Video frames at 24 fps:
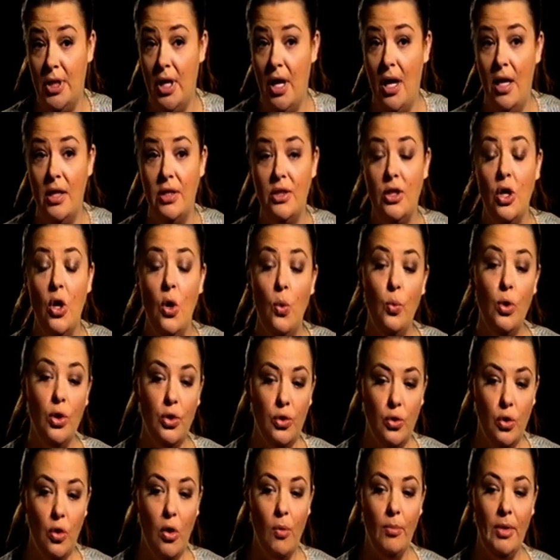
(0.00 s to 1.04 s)
dance would
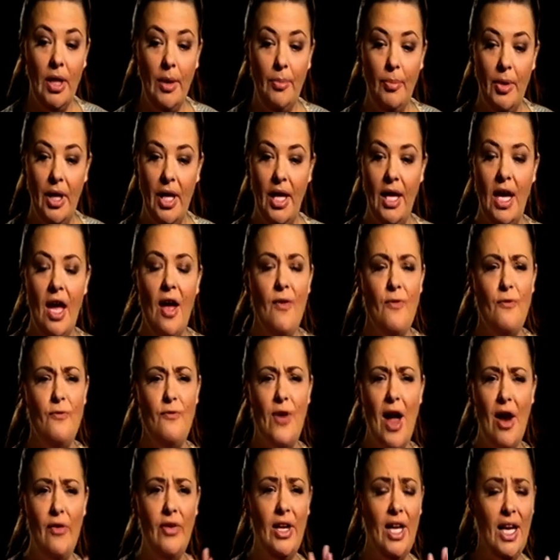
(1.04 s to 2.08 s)
normally be
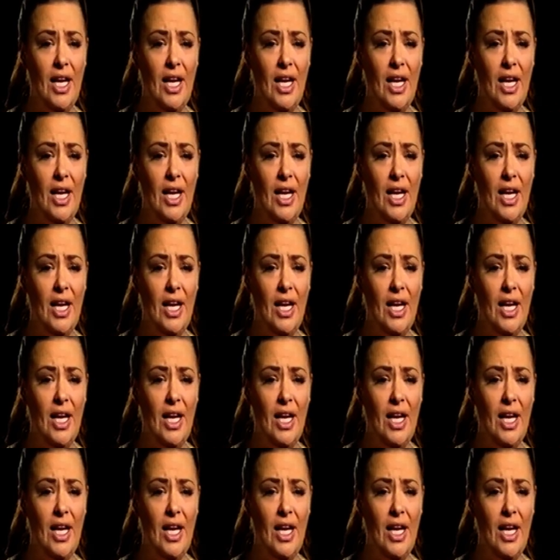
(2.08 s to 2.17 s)
very